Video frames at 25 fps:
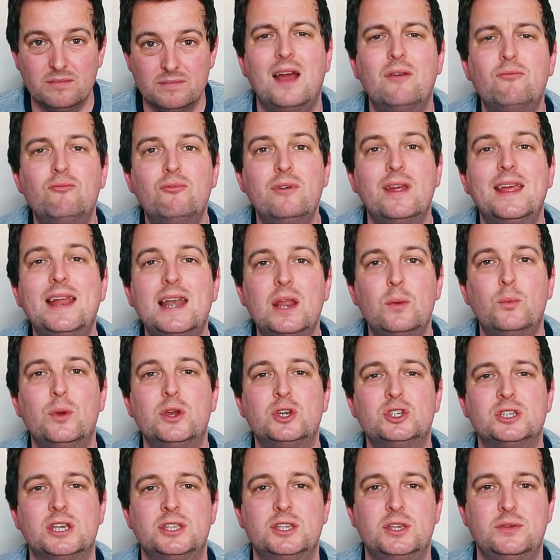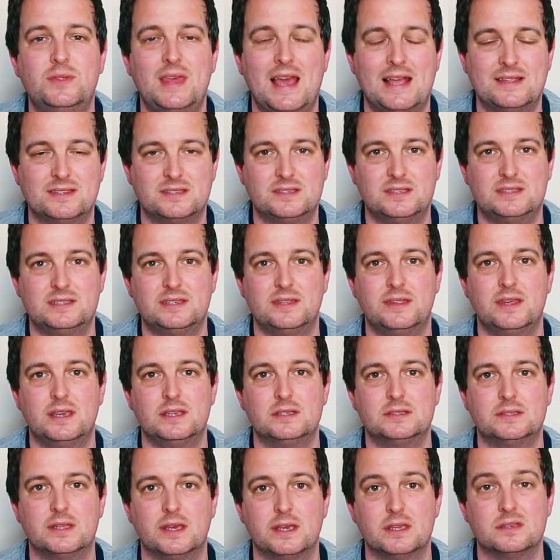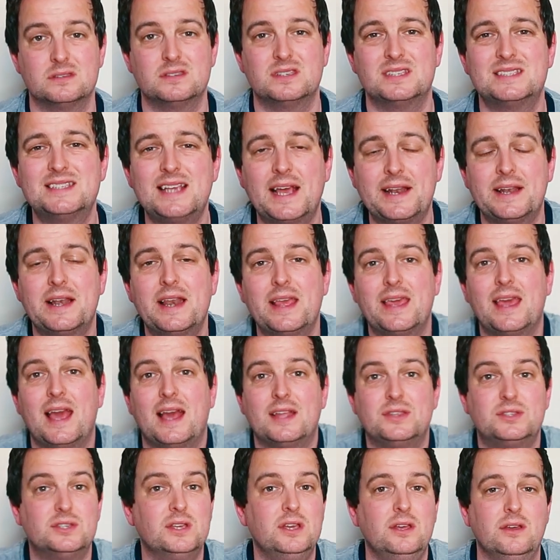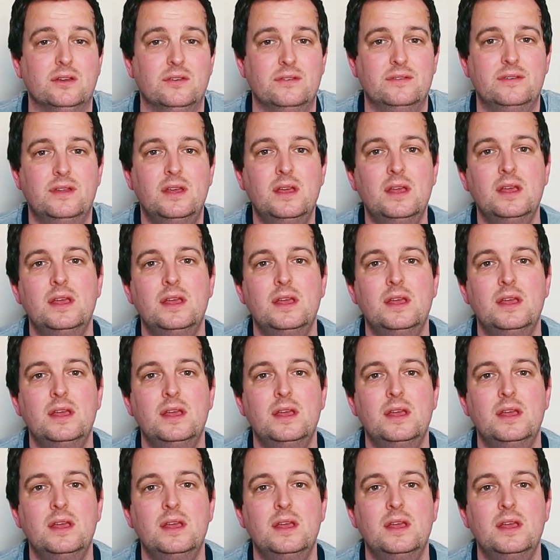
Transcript: I really wish I knew the answer to these things. Sadly, I don't.